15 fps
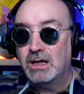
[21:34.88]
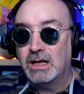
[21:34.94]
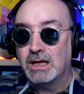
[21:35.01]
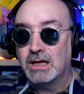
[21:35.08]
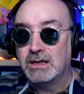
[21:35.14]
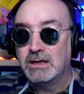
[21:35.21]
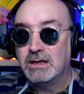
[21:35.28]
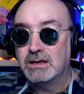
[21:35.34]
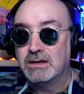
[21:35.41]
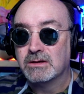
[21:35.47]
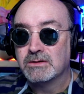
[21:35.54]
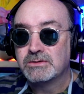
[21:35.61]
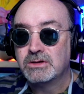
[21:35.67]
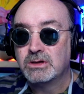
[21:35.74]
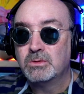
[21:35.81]
and
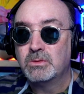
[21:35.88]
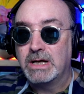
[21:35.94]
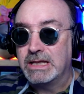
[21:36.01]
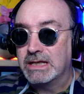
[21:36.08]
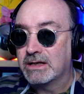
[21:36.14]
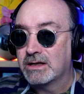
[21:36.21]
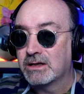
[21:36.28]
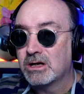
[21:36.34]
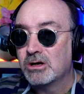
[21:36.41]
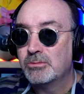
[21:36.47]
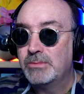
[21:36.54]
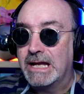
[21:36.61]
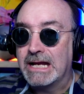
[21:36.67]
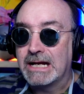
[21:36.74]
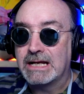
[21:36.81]
there's no way they could go
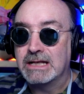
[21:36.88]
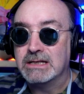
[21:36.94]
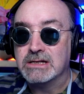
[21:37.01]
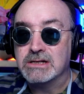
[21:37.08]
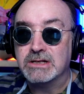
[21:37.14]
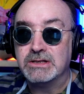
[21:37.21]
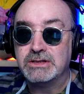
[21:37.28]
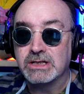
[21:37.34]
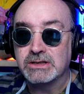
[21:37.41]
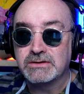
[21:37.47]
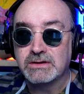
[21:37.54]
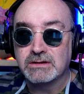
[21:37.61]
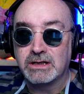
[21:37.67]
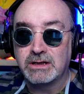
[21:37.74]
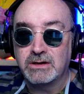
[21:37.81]
back in and
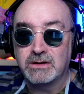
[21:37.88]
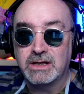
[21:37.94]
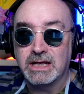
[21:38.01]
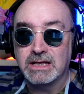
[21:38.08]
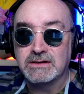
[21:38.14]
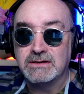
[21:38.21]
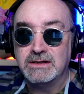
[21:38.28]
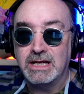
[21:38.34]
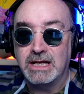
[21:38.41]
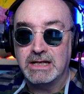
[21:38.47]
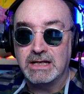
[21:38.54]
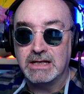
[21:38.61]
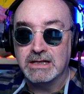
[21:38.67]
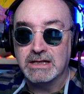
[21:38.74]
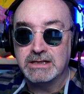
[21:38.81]
adjust it like you can
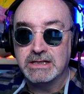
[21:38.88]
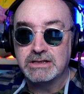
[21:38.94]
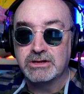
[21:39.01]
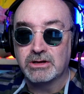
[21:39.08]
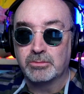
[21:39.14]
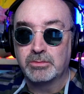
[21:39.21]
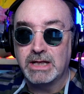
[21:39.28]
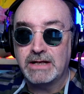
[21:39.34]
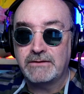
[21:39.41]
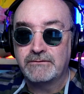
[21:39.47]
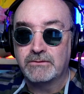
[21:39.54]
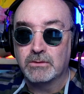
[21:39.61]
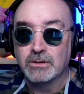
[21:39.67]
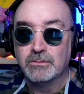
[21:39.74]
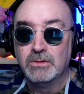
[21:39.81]
today in a digital
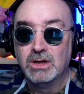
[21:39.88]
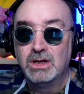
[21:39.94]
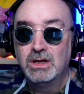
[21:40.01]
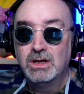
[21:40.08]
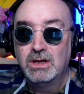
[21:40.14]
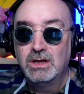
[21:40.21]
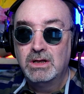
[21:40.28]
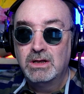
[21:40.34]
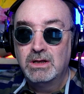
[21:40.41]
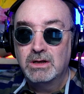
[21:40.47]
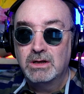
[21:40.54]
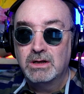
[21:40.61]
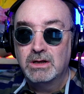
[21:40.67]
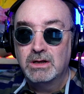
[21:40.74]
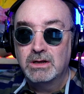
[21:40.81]
platform
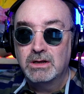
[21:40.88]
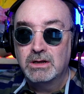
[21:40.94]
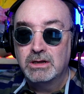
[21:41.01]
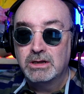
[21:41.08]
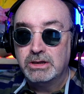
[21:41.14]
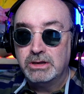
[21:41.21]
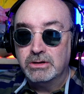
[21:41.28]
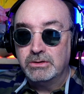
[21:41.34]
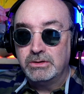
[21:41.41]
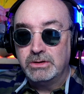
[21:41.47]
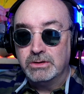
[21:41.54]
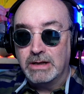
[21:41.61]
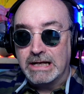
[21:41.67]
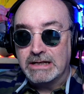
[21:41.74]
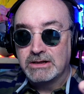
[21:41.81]
you
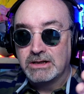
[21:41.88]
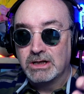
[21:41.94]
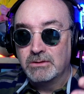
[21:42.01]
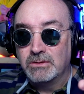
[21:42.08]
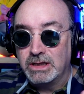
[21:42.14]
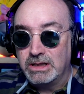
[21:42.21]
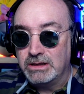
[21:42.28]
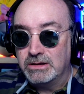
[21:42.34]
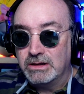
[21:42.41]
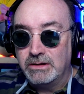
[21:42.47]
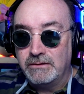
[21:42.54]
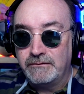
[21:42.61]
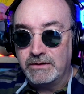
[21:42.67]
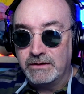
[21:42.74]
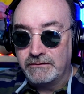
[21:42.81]
you had to go
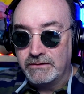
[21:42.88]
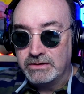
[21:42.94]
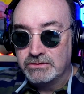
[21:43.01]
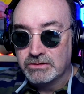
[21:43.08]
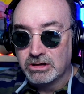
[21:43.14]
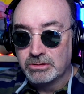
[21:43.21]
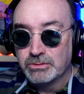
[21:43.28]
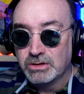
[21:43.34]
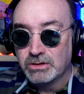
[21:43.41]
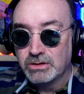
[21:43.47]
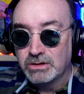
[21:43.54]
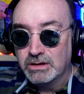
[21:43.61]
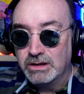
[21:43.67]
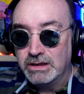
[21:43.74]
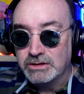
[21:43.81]
if if the
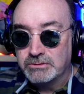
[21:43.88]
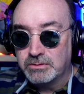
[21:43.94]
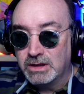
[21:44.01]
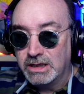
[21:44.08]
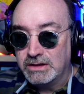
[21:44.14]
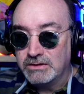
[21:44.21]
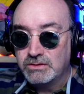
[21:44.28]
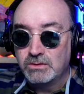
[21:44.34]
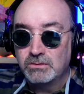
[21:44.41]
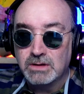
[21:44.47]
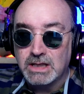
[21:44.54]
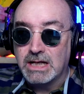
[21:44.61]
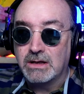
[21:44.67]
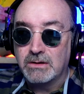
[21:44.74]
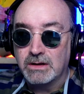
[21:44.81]
drummer is playing too
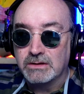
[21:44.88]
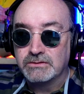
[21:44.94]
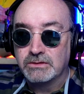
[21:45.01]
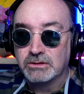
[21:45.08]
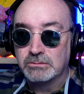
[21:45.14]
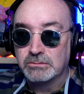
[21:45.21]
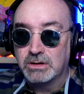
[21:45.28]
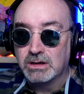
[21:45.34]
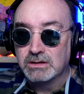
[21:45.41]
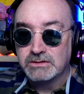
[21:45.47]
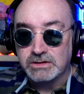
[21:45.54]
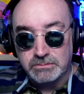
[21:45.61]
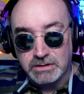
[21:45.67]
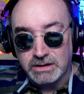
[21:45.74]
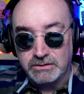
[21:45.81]
loud on certain
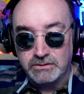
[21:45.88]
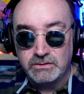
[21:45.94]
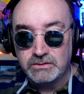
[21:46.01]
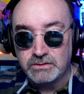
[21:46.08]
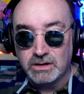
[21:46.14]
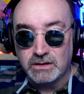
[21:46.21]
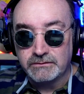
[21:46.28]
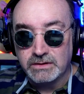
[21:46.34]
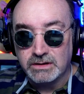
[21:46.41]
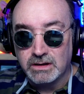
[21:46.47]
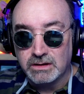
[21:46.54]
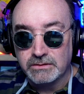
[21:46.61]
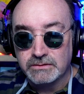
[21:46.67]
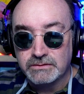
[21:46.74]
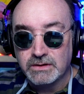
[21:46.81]
parts he's playing too soft on
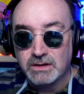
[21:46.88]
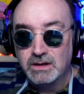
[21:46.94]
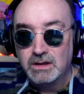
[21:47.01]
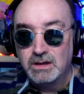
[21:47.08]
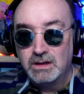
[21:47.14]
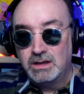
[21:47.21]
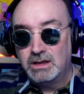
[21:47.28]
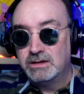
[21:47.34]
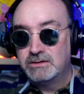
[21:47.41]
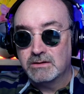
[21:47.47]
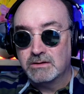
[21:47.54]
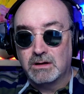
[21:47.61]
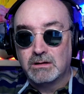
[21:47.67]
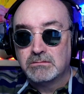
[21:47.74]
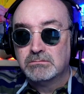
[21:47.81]
others it's
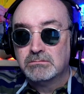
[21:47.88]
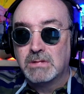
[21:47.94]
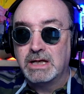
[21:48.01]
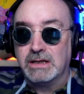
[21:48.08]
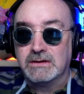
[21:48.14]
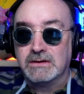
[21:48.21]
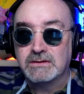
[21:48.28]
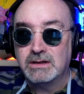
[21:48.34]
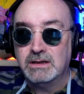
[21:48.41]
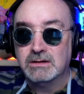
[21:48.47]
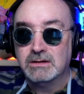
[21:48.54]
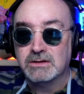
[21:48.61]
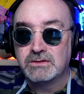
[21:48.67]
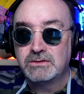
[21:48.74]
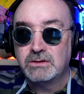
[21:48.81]
all mic'd
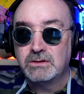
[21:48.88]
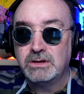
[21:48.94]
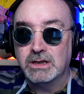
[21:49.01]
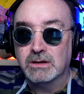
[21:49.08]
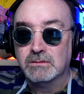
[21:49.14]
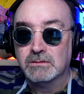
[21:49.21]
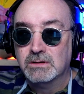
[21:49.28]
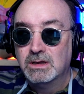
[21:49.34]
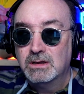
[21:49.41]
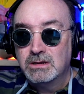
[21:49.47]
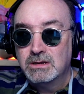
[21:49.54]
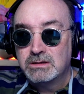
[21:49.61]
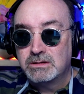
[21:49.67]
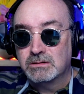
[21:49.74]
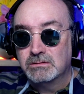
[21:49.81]
in the studio
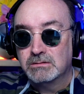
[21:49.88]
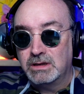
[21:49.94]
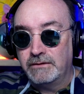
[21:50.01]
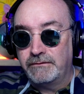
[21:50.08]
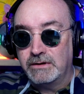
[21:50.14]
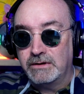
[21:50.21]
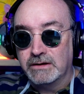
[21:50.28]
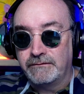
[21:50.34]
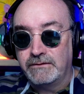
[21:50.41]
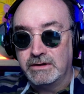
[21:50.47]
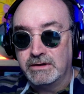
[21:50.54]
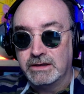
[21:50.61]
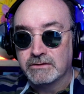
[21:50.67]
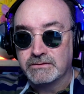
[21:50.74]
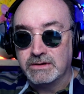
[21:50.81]
so if if
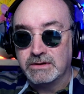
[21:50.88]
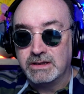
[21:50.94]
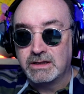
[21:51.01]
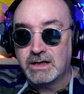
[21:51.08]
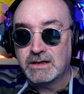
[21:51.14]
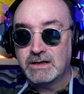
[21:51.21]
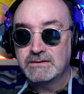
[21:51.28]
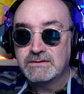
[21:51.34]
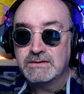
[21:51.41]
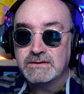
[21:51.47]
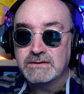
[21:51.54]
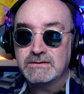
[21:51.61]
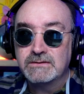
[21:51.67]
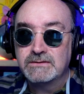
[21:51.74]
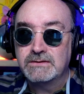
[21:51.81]
there's an
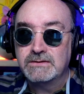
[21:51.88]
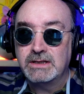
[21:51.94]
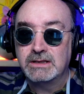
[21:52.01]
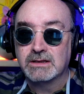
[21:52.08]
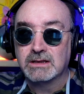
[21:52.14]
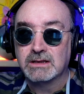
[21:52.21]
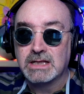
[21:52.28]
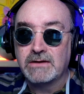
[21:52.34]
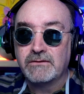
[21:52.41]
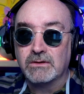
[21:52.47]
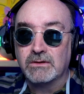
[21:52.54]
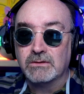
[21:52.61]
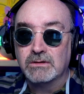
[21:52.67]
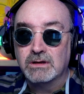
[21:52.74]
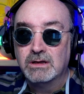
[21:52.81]
inconsistency in the
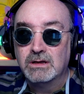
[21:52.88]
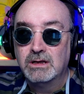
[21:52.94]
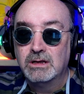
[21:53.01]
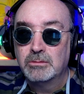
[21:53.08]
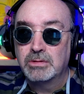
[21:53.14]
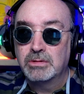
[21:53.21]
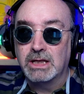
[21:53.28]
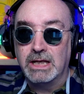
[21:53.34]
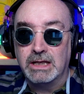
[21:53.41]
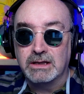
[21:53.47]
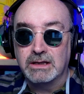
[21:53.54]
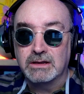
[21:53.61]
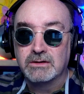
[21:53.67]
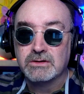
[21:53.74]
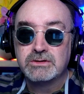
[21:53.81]
level
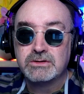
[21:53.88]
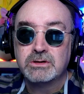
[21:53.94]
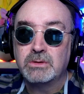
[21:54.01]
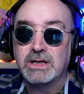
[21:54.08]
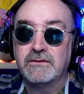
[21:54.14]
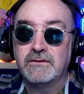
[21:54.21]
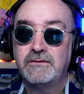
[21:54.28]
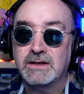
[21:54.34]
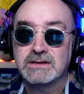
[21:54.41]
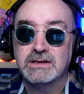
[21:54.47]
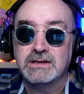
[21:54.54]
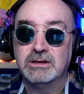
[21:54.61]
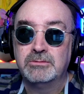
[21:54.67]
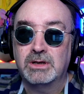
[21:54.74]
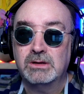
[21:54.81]
playing, there's no way to fix
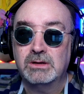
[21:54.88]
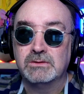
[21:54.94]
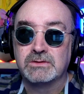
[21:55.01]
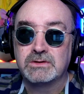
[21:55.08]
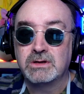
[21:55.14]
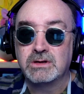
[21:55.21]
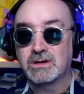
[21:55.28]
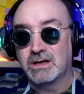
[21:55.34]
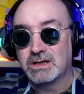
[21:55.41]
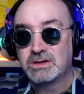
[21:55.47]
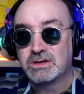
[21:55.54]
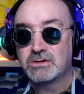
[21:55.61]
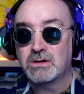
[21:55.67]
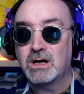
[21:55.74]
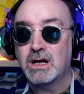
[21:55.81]
it in post. You can
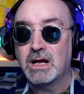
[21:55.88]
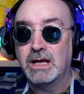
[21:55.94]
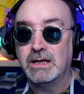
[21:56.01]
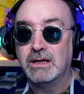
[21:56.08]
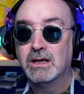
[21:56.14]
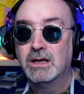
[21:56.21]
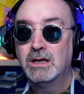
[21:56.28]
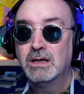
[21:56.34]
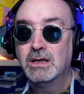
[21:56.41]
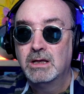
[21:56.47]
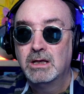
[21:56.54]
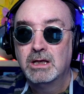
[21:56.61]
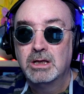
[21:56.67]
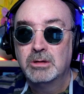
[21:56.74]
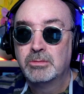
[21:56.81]
try,
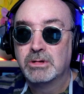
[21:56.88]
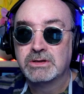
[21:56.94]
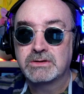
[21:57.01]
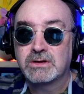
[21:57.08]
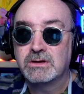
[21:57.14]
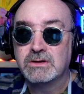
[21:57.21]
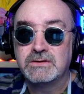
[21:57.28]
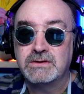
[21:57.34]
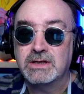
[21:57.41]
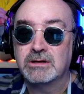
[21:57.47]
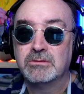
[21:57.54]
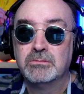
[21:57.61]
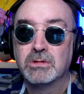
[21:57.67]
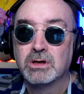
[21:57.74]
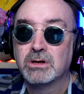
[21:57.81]
but it's going to
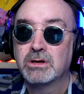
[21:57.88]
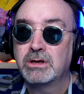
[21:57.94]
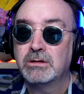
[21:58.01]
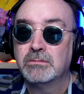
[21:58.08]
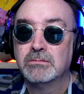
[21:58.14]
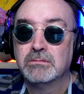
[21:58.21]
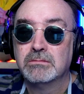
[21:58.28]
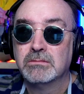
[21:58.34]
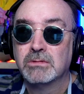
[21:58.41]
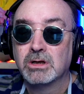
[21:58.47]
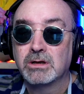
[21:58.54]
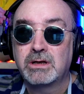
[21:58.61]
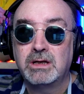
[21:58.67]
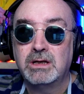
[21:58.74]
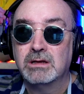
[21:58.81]
sound
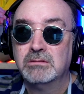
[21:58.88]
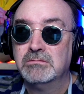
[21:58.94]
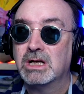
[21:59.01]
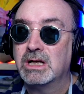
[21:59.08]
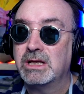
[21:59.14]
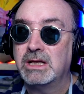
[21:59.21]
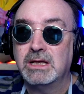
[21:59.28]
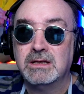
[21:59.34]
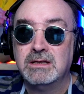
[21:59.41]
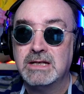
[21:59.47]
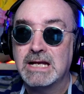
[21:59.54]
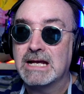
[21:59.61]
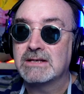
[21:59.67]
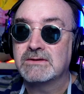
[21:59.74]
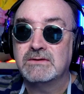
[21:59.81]
murky and muddy and
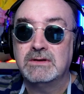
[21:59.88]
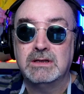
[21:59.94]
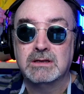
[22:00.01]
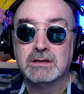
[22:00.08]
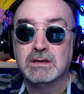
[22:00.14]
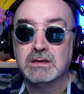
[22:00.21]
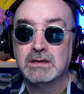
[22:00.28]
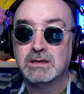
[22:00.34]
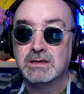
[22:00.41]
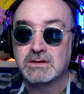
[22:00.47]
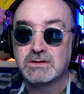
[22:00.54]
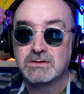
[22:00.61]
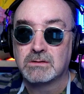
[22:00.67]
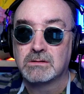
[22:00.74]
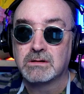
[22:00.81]
nasty and
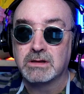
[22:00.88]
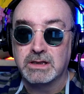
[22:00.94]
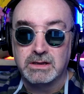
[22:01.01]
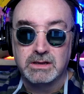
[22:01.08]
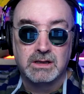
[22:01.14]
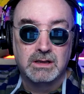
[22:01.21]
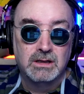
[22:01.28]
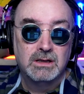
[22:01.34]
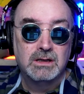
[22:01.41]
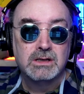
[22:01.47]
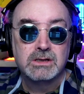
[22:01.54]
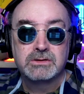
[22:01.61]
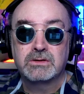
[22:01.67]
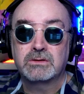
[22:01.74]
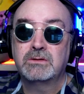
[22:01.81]
distorted.
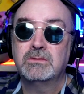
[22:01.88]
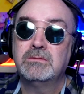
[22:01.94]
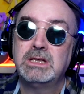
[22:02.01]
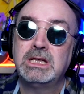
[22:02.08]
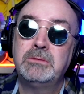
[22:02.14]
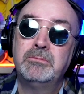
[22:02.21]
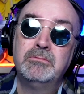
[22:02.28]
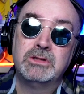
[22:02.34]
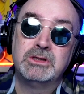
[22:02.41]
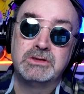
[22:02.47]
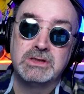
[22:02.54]
So you need